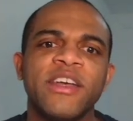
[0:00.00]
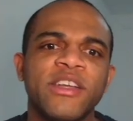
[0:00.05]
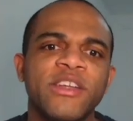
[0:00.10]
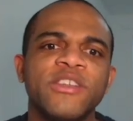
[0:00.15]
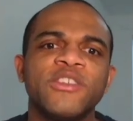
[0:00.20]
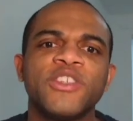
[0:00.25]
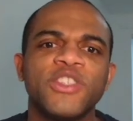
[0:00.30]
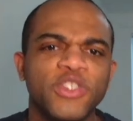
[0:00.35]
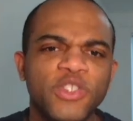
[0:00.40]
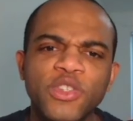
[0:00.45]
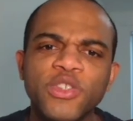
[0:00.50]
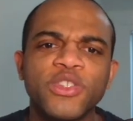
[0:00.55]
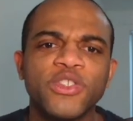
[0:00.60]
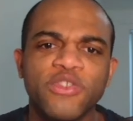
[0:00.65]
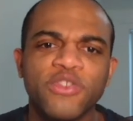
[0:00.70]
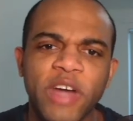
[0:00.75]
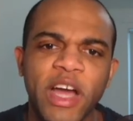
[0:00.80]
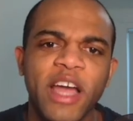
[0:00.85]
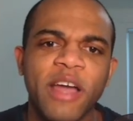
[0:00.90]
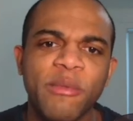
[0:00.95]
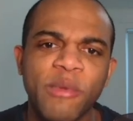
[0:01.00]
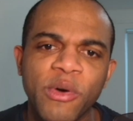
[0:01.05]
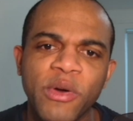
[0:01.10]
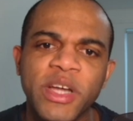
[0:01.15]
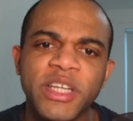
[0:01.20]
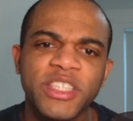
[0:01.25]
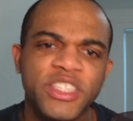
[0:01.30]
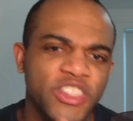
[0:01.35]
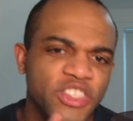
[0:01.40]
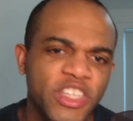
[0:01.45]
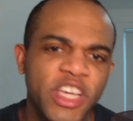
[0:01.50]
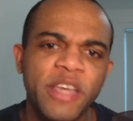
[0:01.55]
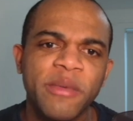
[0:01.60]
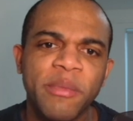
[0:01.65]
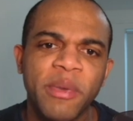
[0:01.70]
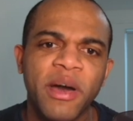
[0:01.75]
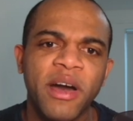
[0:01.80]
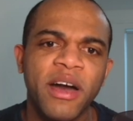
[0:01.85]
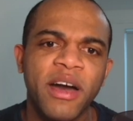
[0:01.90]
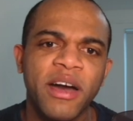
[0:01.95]
just use a tracker mortgage, it's
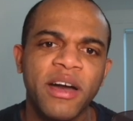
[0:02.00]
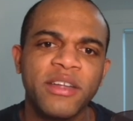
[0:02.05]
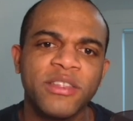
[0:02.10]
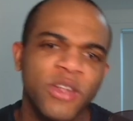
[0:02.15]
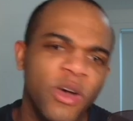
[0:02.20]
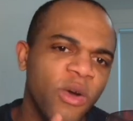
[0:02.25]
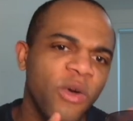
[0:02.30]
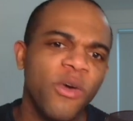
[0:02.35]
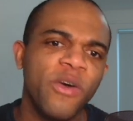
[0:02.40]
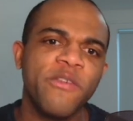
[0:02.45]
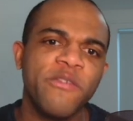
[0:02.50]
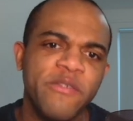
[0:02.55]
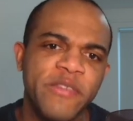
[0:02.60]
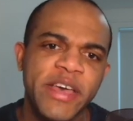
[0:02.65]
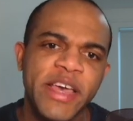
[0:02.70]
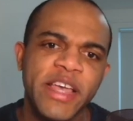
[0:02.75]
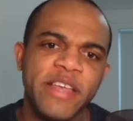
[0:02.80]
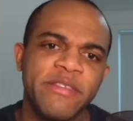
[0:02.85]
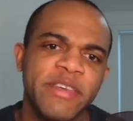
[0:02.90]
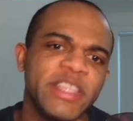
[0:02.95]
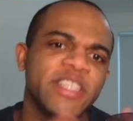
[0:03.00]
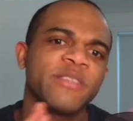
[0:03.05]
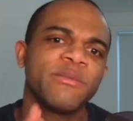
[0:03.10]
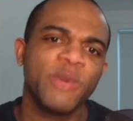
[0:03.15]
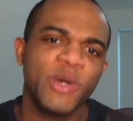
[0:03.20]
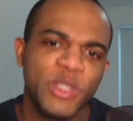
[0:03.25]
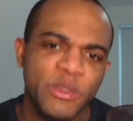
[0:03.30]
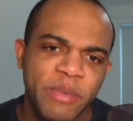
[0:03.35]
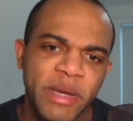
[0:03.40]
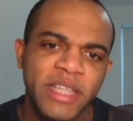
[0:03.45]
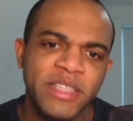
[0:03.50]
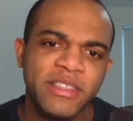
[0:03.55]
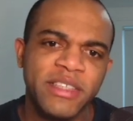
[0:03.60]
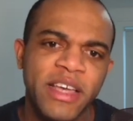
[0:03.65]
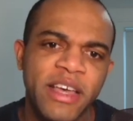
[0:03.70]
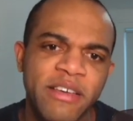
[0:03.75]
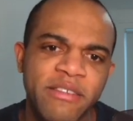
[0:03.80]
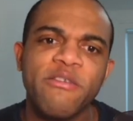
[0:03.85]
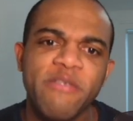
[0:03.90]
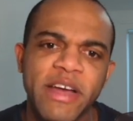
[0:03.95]
cheaper, don't go on fix is more
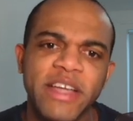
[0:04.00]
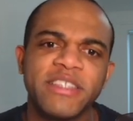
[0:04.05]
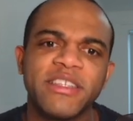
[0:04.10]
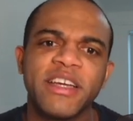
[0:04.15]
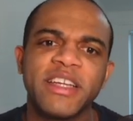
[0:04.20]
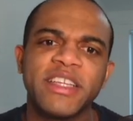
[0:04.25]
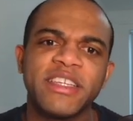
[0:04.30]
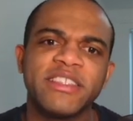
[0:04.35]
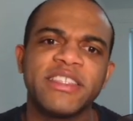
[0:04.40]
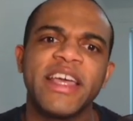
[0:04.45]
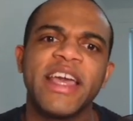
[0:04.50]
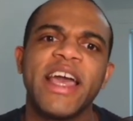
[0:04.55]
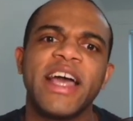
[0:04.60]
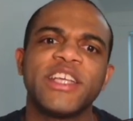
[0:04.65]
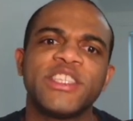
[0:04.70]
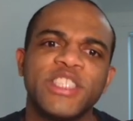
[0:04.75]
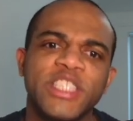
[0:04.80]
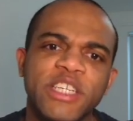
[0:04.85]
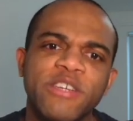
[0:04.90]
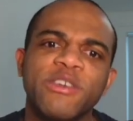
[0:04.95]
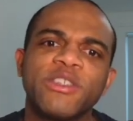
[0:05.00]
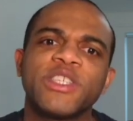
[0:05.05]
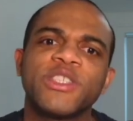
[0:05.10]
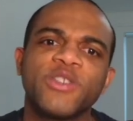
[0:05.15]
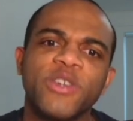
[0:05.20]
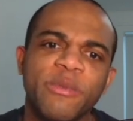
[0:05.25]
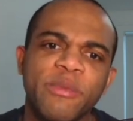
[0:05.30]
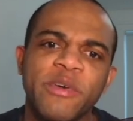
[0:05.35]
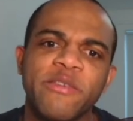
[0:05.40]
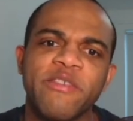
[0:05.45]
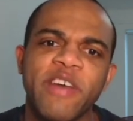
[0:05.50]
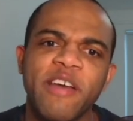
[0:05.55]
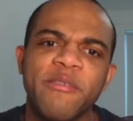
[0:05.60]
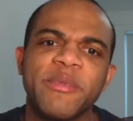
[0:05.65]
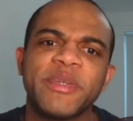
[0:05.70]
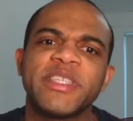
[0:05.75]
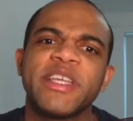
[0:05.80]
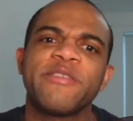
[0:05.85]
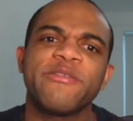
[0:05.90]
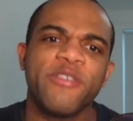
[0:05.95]
expensive, rates are going to stay at 0 to
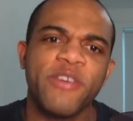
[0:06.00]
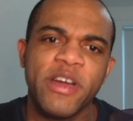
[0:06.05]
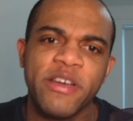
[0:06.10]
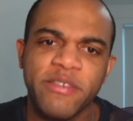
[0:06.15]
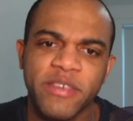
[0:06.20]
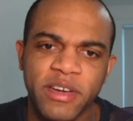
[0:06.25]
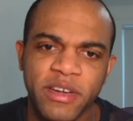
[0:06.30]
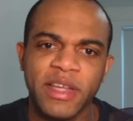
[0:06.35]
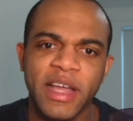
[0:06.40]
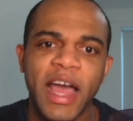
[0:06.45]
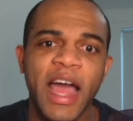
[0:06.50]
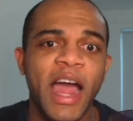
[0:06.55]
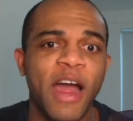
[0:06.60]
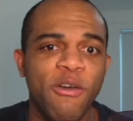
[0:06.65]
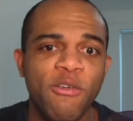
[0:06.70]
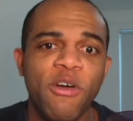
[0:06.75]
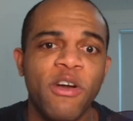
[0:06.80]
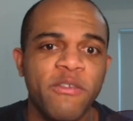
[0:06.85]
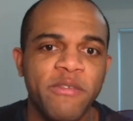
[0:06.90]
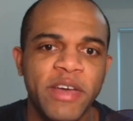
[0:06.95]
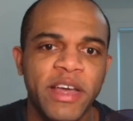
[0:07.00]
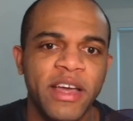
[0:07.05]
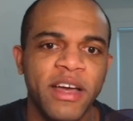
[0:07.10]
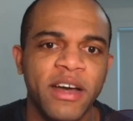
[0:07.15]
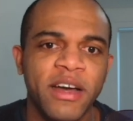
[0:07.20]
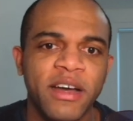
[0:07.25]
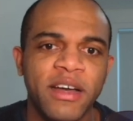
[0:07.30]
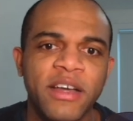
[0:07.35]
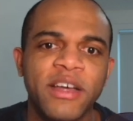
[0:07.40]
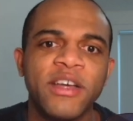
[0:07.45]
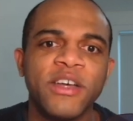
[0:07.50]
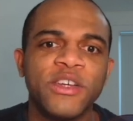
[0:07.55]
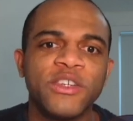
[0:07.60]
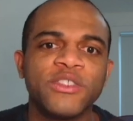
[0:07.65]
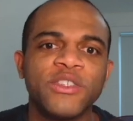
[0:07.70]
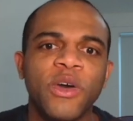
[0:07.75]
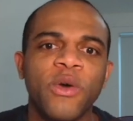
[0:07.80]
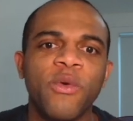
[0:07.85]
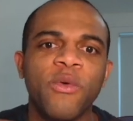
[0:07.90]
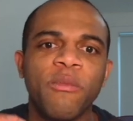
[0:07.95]
0.5% forever. How wrong they are.
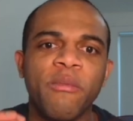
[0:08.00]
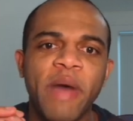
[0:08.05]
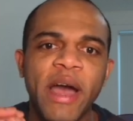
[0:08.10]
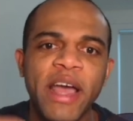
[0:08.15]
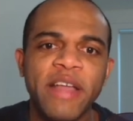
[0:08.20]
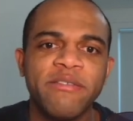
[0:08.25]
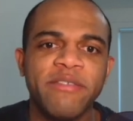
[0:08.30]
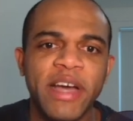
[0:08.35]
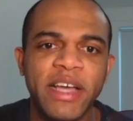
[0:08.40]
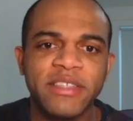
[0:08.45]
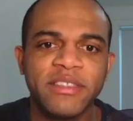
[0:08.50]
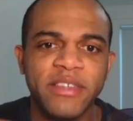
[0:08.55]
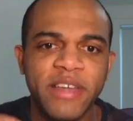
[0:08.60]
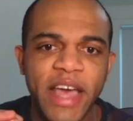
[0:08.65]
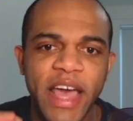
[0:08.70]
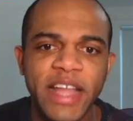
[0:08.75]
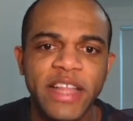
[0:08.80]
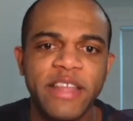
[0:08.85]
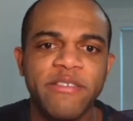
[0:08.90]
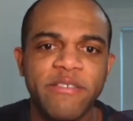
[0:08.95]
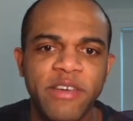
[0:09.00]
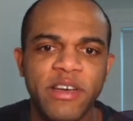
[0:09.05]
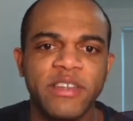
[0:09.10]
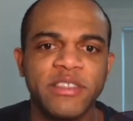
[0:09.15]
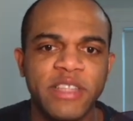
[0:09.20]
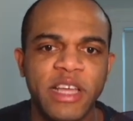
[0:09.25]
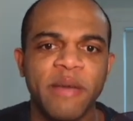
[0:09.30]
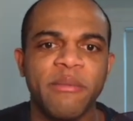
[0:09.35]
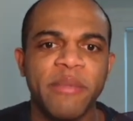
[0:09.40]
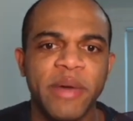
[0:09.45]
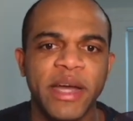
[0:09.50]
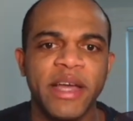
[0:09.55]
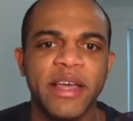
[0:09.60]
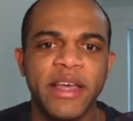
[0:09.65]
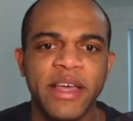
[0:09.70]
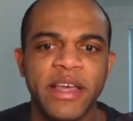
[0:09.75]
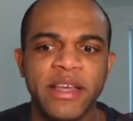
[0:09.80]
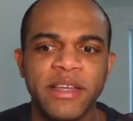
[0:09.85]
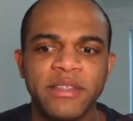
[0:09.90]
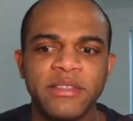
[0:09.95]
So my advice to any first-time buyer
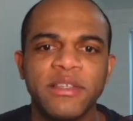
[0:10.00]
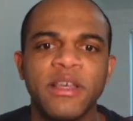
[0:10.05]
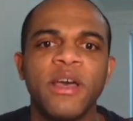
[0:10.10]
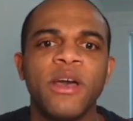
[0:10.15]
is,